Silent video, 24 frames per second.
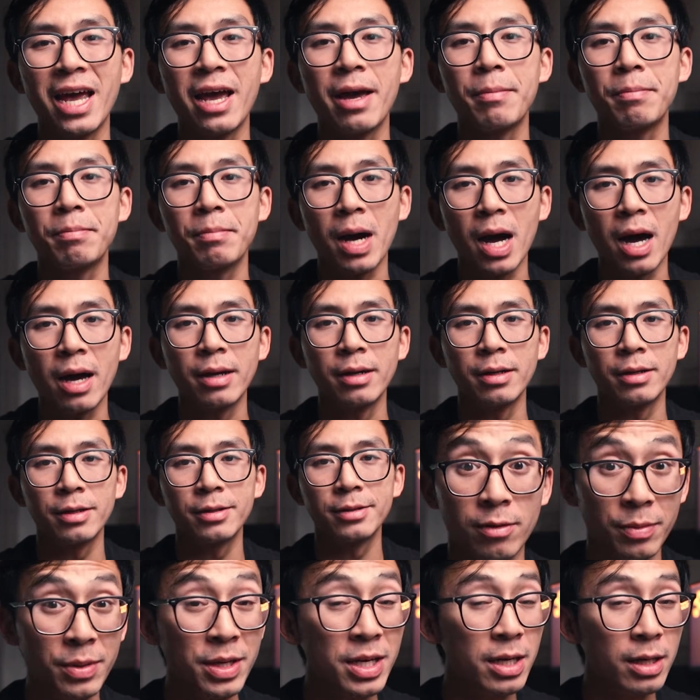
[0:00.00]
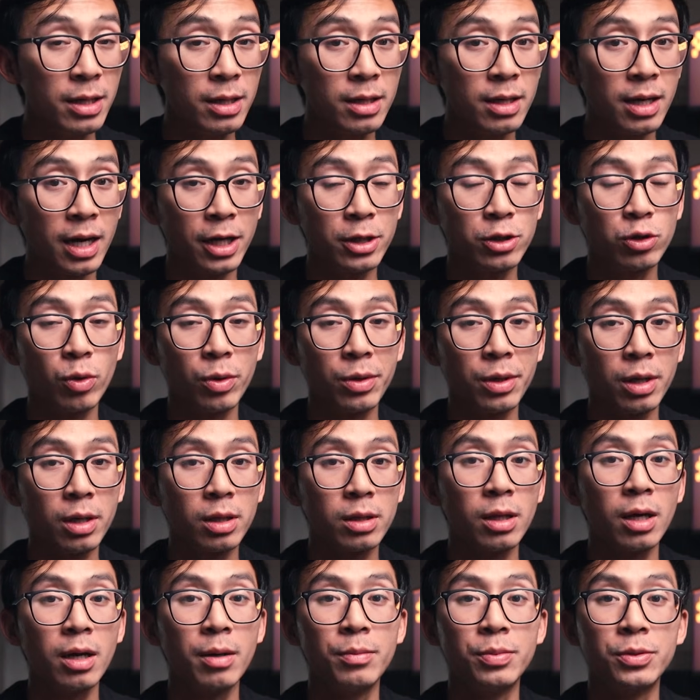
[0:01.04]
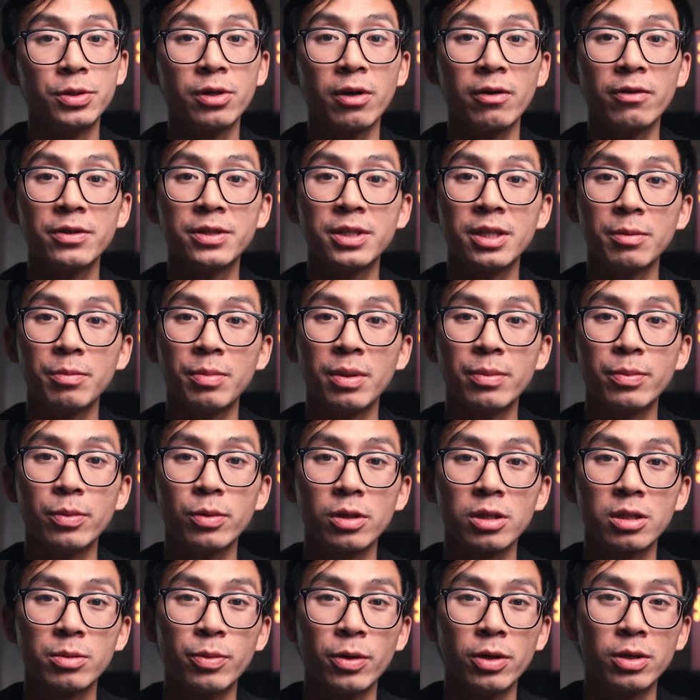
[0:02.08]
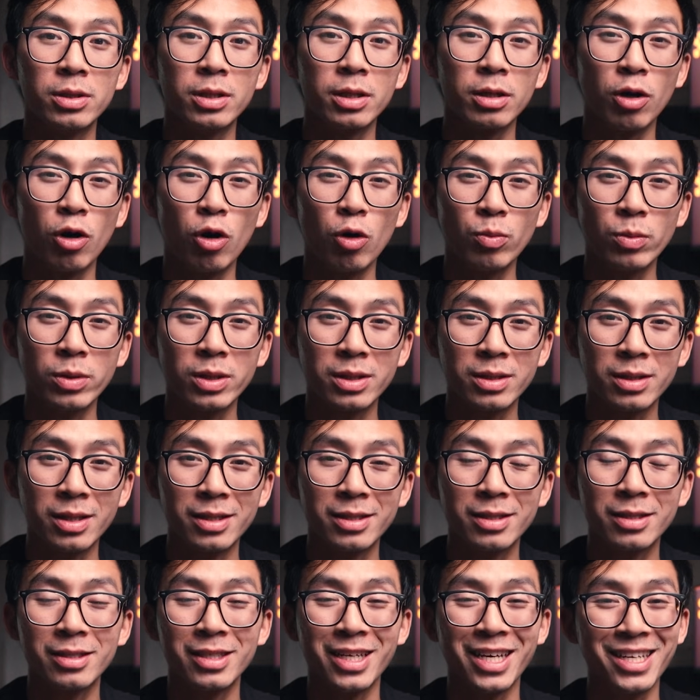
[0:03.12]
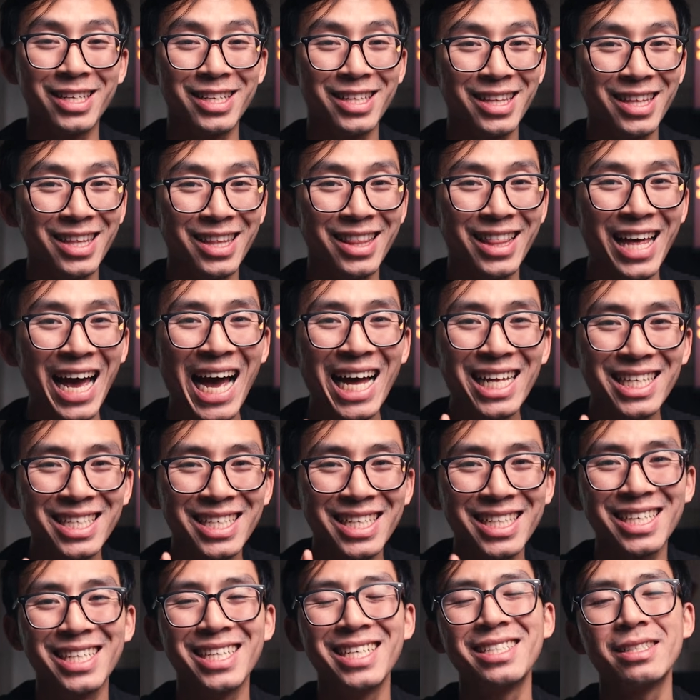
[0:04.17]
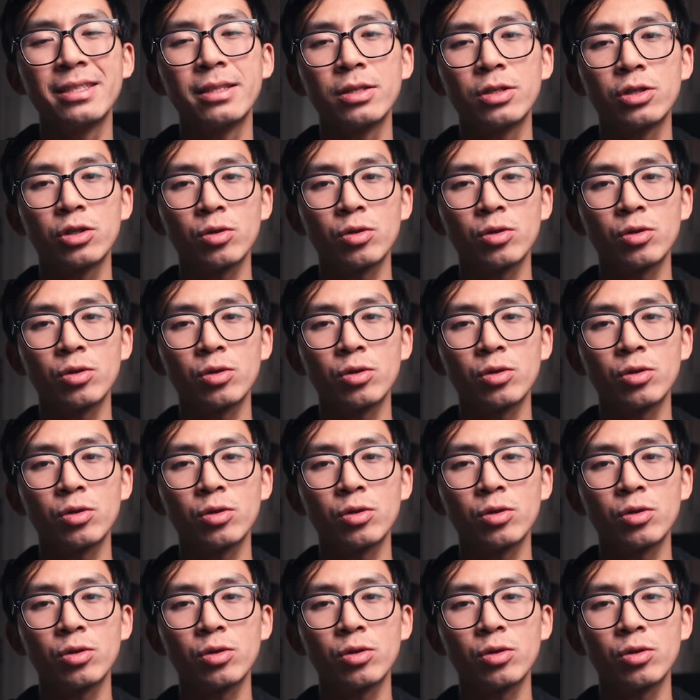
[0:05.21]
damn mind. For me, I joined a club servicing people experiencing homelessness, and that is the